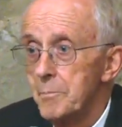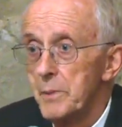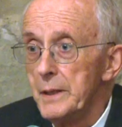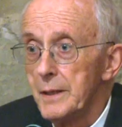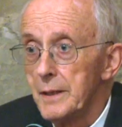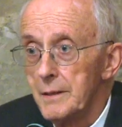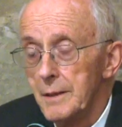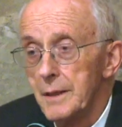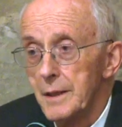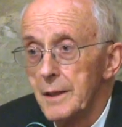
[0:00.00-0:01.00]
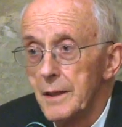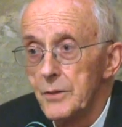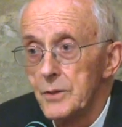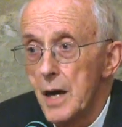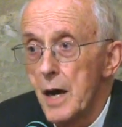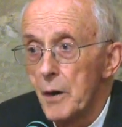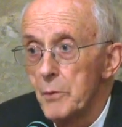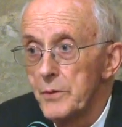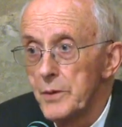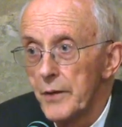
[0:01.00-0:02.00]
bleak and dark
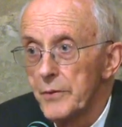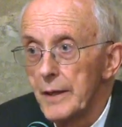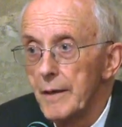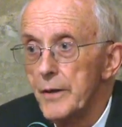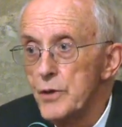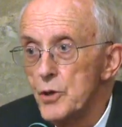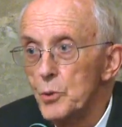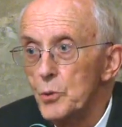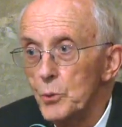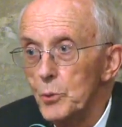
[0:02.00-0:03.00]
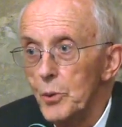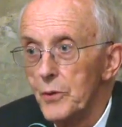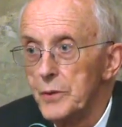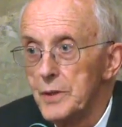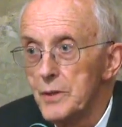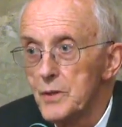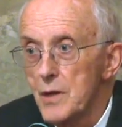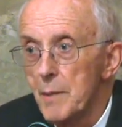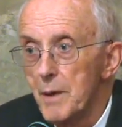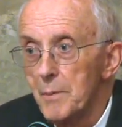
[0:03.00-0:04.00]
with nothing, and knew that in the
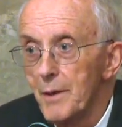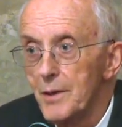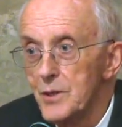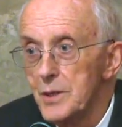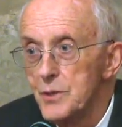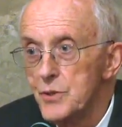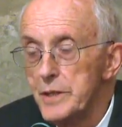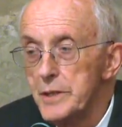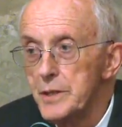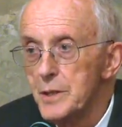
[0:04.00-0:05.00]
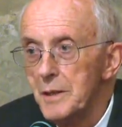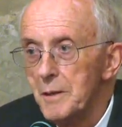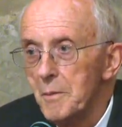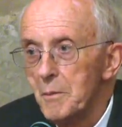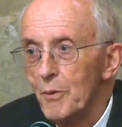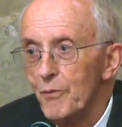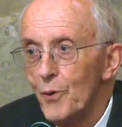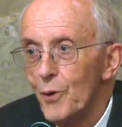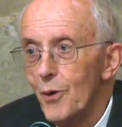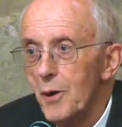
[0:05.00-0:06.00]
summer, because he'd seen it
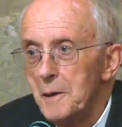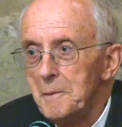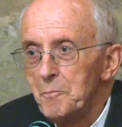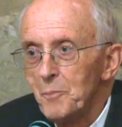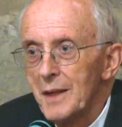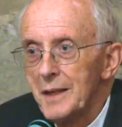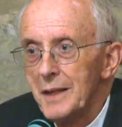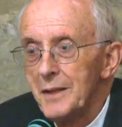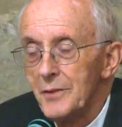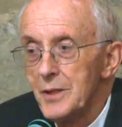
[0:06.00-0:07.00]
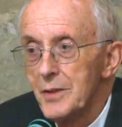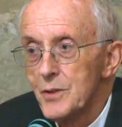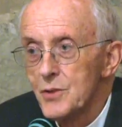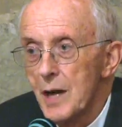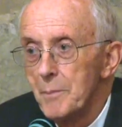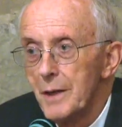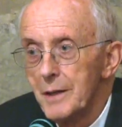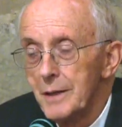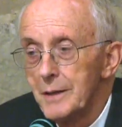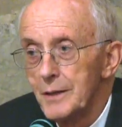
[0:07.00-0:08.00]
before, that in the
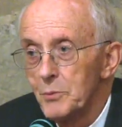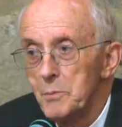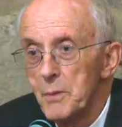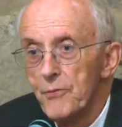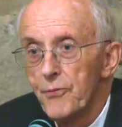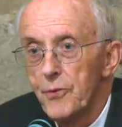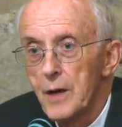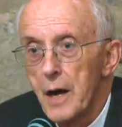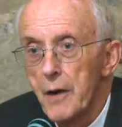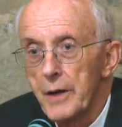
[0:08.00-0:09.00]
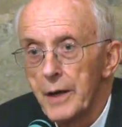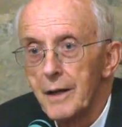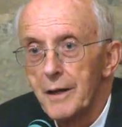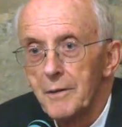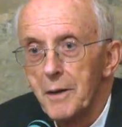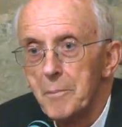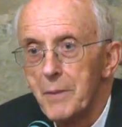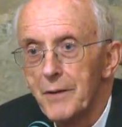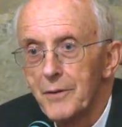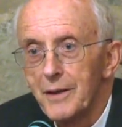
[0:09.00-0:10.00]
summer it would be flowering
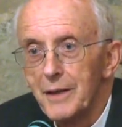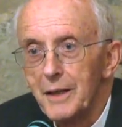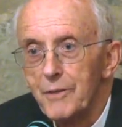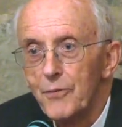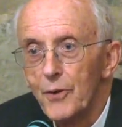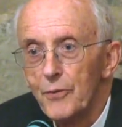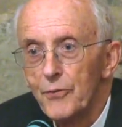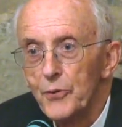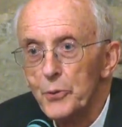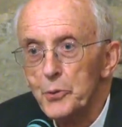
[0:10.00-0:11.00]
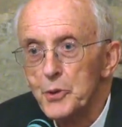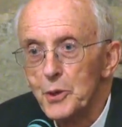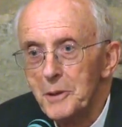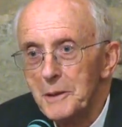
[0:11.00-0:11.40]
abundantly and full of fruit.